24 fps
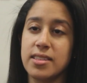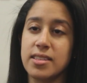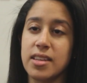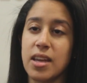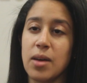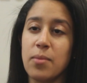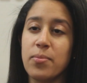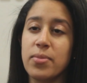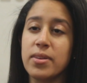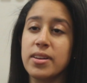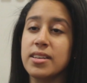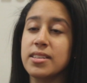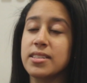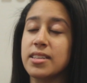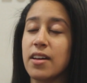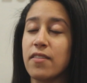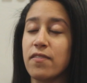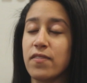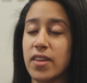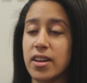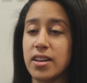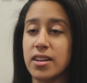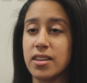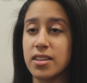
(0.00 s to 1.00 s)
against companies
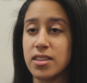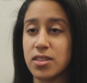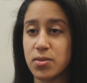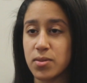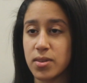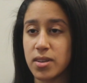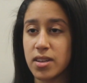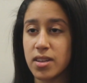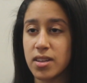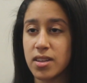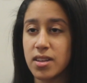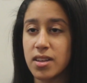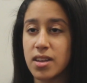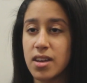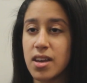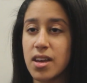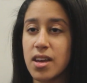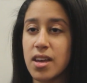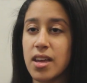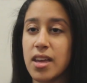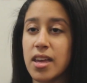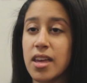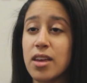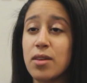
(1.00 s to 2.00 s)
that fund Israel.
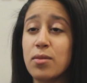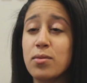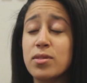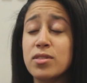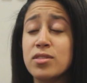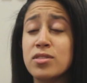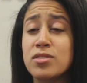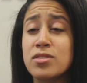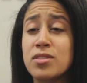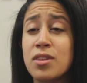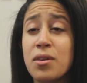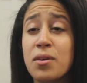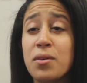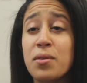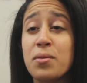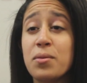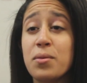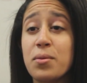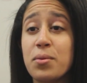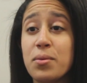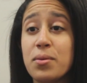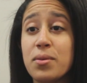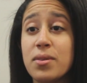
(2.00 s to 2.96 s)
It was so